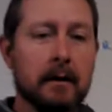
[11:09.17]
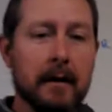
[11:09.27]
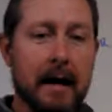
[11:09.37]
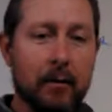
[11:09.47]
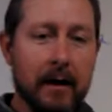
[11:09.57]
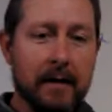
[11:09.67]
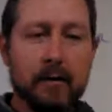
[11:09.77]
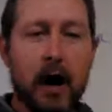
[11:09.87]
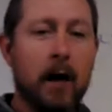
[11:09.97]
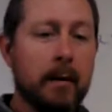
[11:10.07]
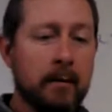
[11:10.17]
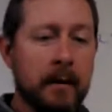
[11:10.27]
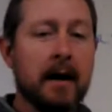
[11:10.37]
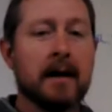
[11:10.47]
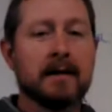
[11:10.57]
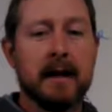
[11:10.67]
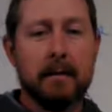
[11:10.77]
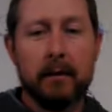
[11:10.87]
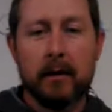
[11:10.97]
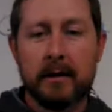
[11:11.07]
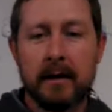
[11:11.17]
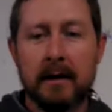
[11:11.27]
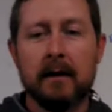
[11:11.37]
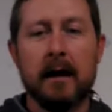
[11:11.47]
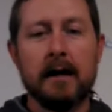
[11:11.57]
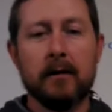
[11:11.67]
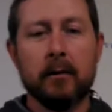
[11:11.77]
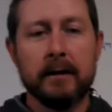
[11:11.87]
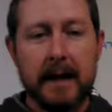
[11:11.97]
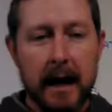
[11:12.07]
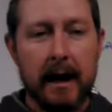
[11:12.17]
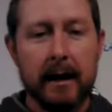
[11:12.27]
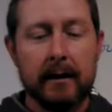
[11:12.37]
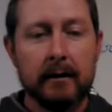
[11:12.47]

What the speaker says: That will give you carbon monoxide poisoning and you will die.